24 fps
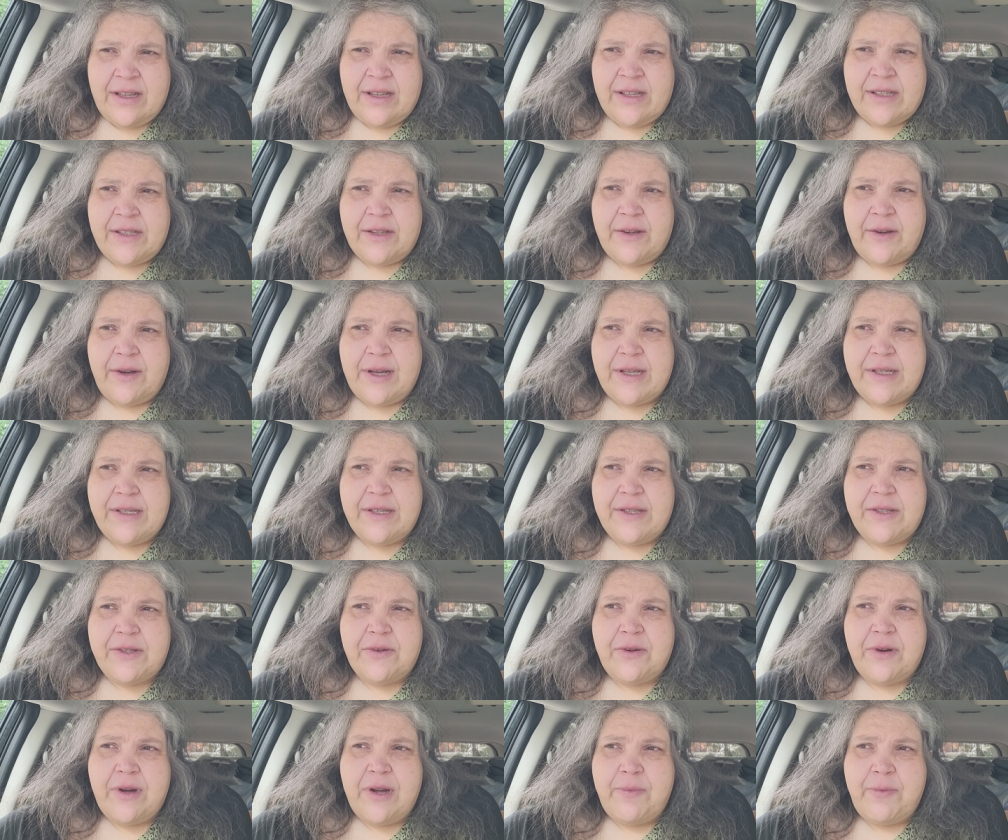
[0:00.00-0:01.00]
So, as the
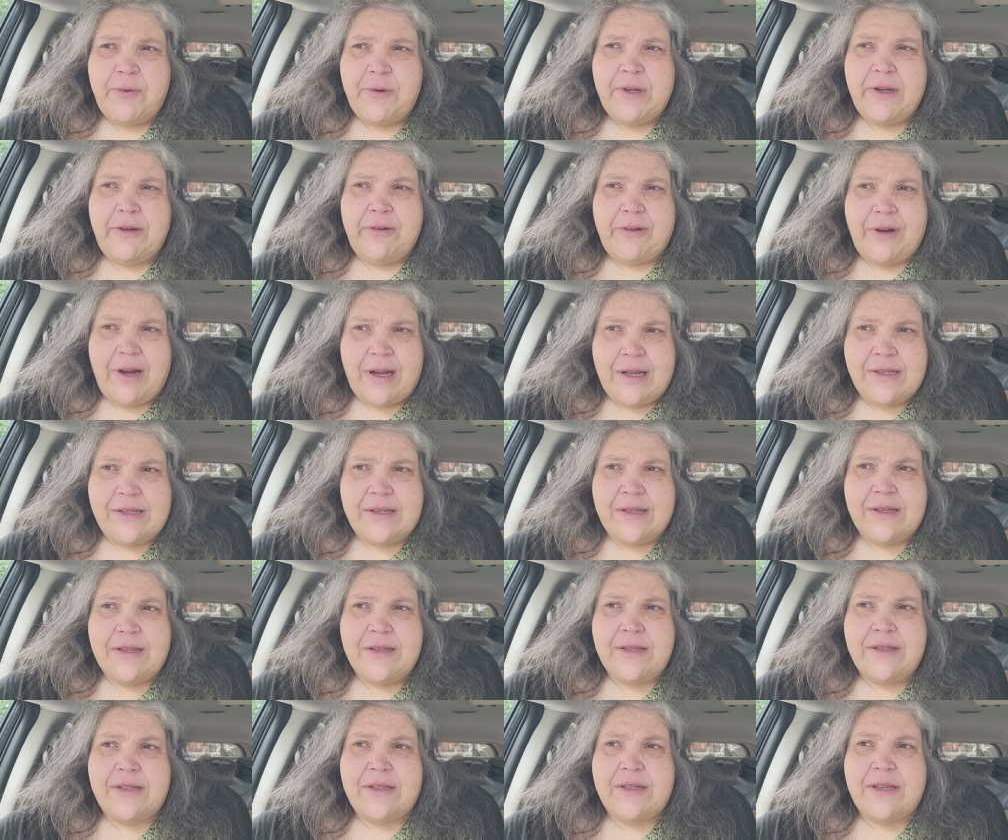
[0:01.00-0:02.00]
story
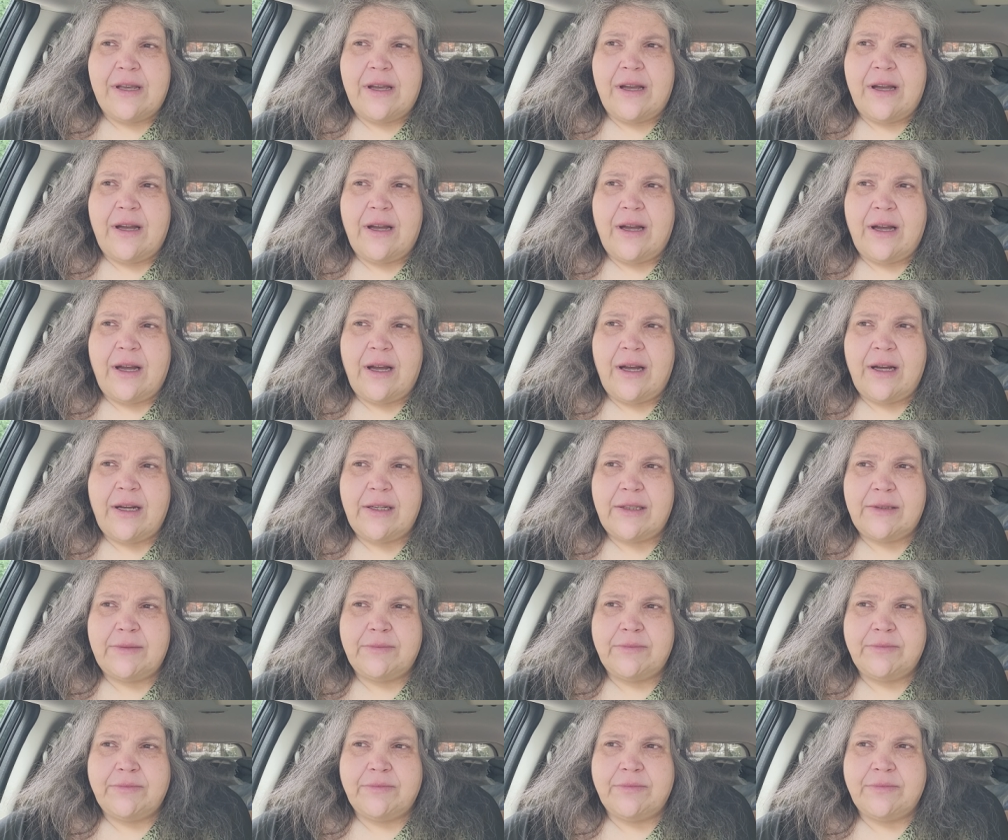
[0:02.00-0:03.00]
progresses,
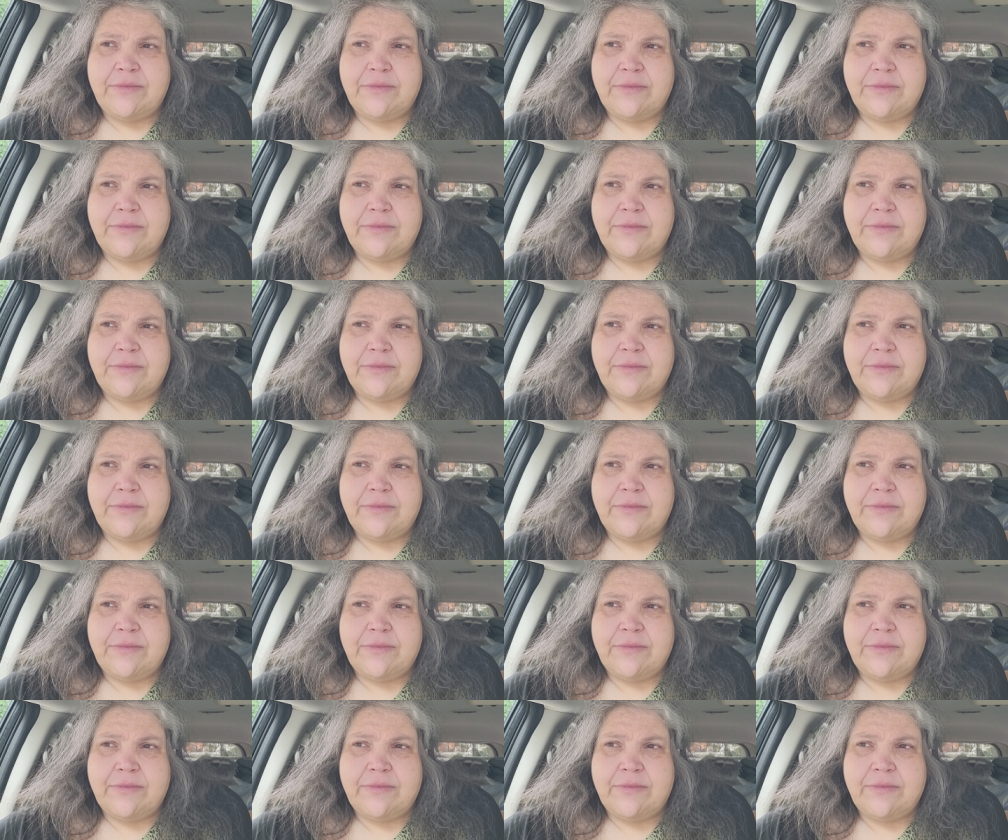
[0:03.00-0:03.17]
um,